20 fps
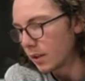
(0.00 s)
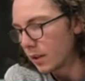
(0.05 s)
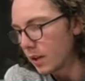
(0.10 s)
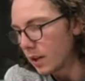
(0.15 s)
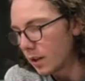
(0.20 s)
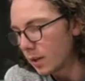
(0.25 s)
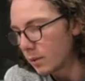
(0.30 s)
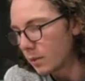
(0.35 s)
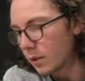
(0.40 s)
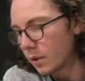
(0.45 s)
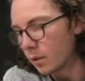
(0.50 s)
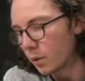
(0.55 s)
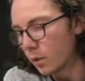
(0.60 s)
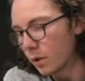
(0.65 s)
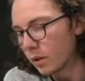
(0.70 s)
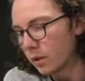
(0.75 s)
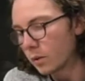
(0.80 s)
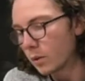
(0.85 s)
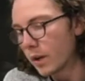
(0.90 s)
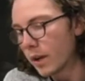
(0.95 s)
alarm or
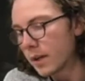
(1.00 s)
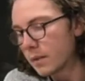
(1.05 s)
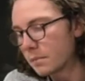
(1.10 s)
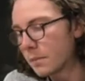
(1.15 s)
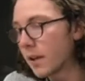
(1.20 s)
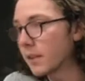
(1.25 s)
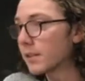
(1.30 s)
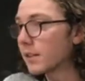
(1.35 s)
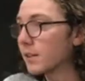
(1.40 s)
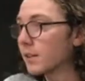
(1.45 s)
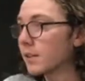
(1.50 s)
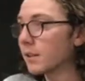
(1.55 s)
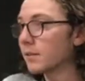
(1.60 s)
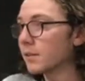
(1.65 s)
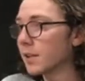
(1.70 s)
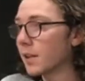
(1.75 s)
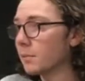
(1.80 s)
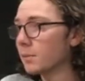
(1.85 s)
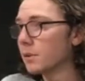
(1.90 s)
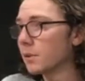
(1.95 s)
worldwide message of
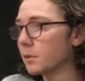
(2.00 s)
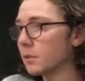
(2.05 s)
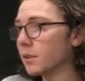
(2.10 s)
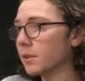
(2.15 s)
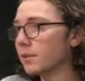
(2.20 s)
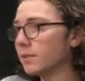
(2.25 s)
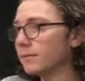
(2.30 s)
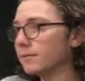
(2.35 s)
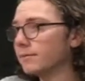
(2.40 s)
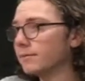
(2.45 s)
some sort?